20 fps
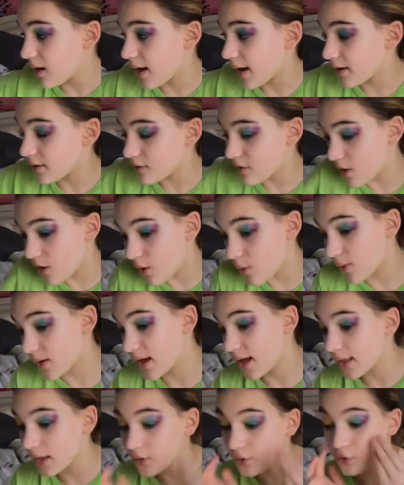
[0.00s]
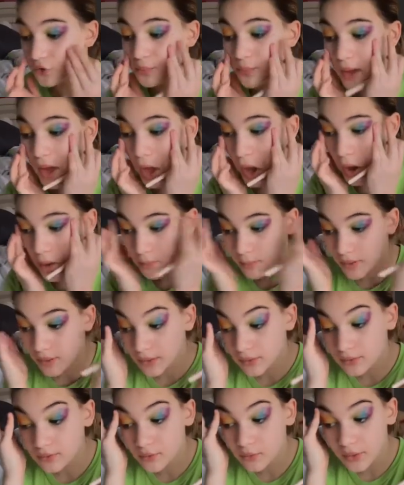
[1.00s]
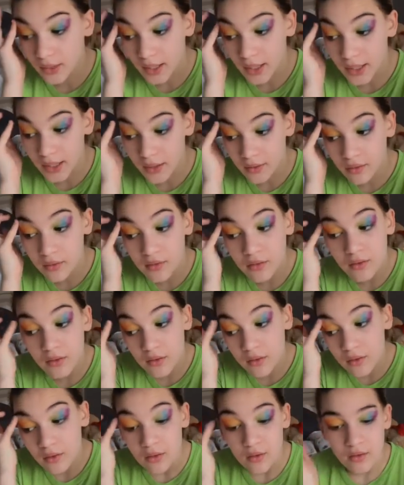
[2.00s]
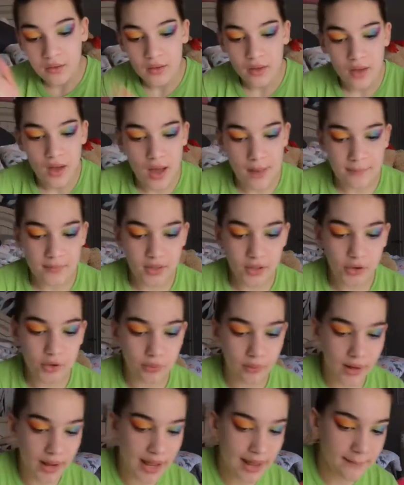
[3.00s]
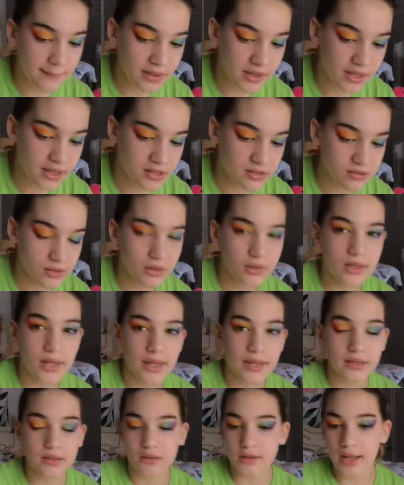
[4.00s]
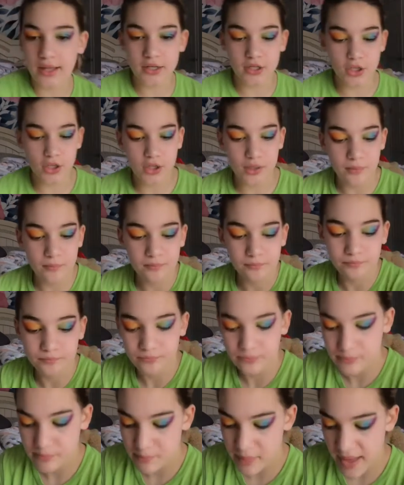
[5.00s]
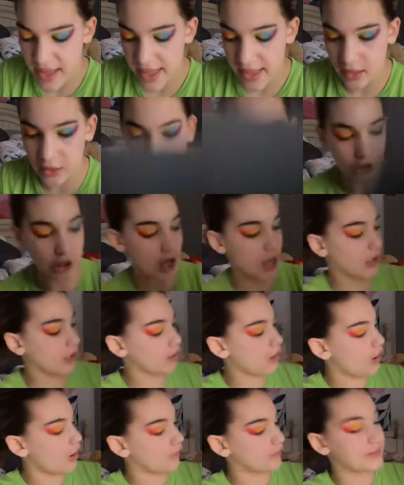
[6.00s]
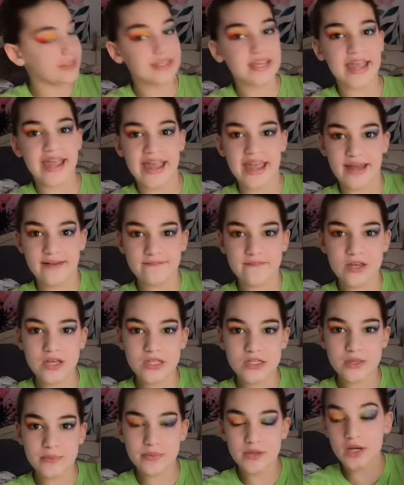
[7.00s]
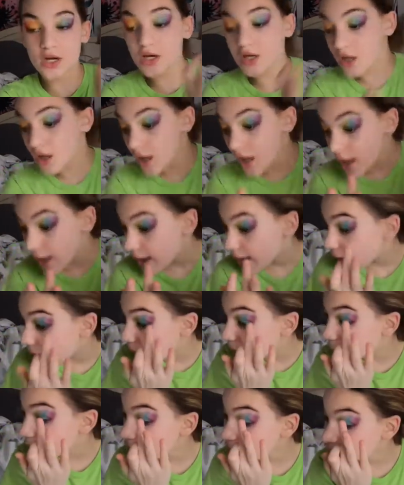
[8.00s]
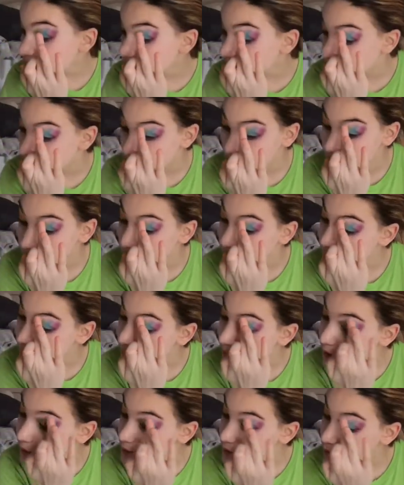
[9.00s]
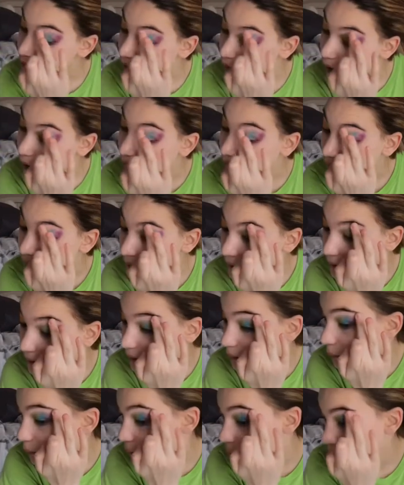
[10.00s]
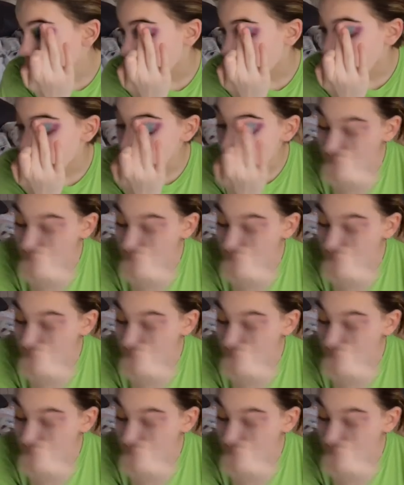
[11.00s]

I know it kind of looks bad, but it's okay. I'm going to grab his, like, lighter, paler color called Canvas up here, and I'm going to use that to highlight the brow